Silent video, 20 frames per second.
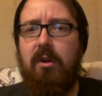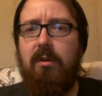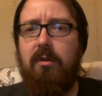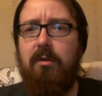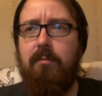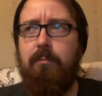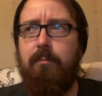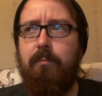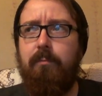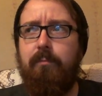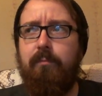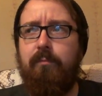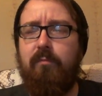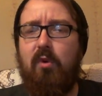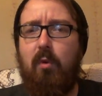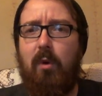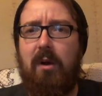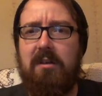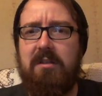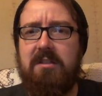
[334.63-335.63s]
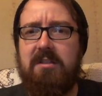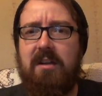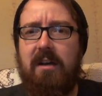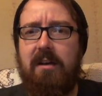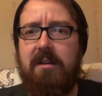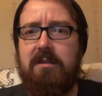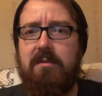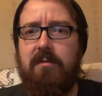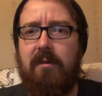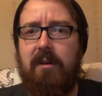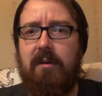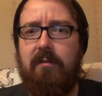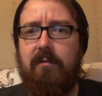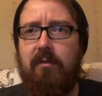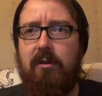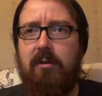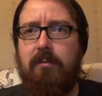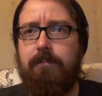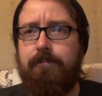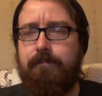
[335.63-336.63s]
Um, quite satisfying
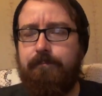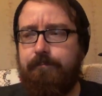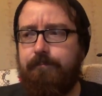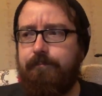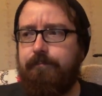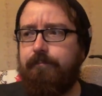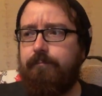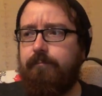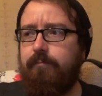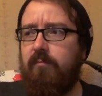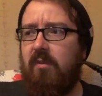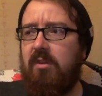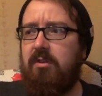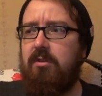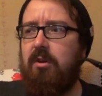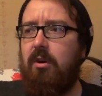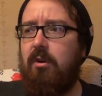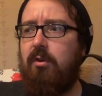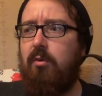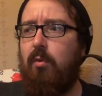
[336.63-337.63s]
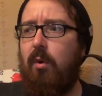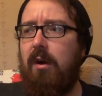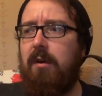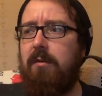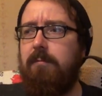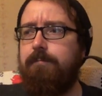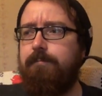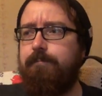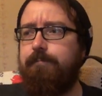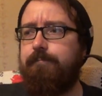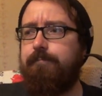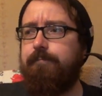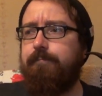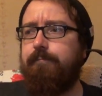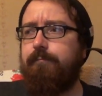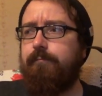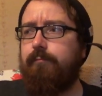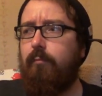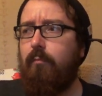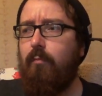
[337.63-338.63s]
though. It's got quite
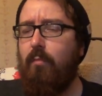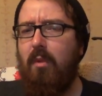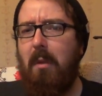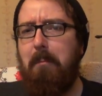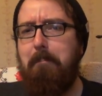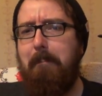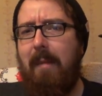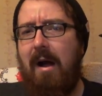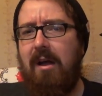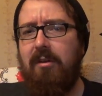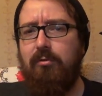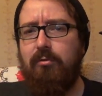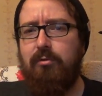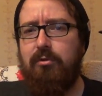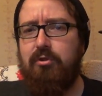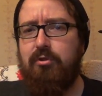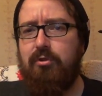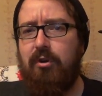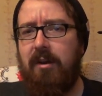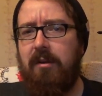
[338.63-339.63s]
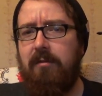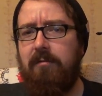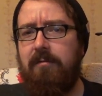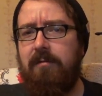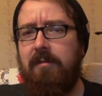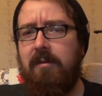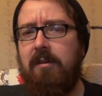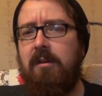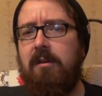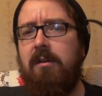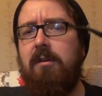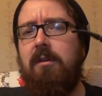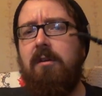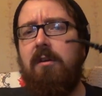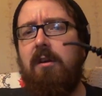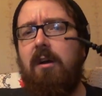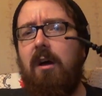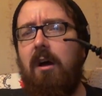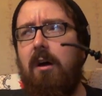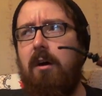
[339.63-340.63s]
mild strength.
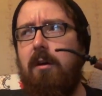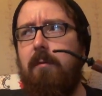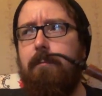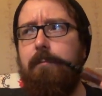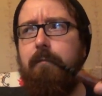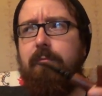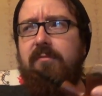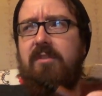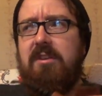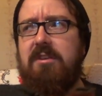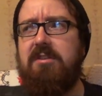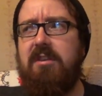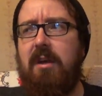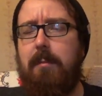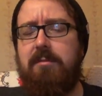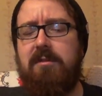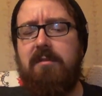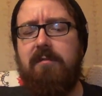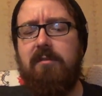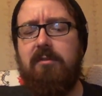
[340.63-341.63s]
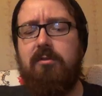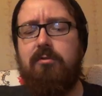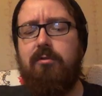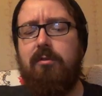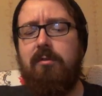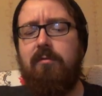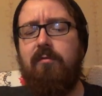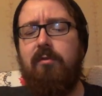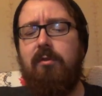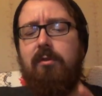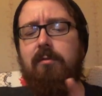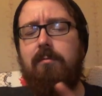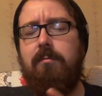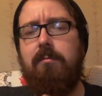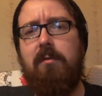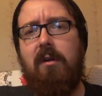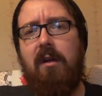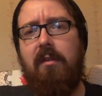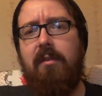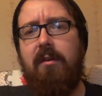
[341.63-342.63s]
Um, deceptively strong though,
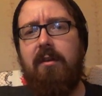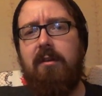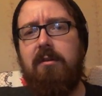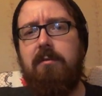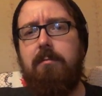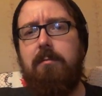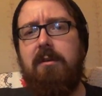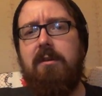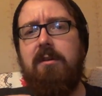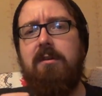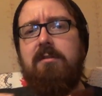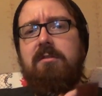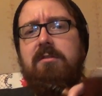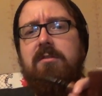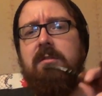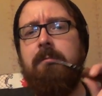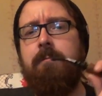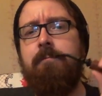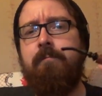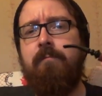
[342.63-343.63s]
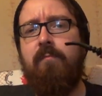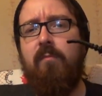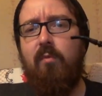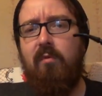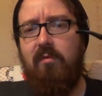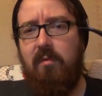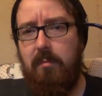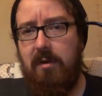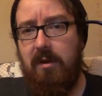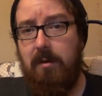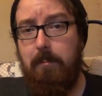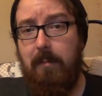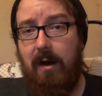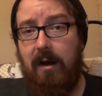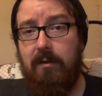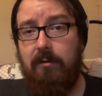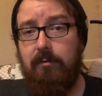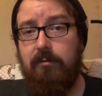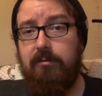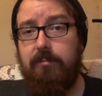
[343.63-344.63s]
I think, because with it being
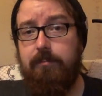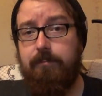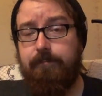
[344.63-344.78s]
mild,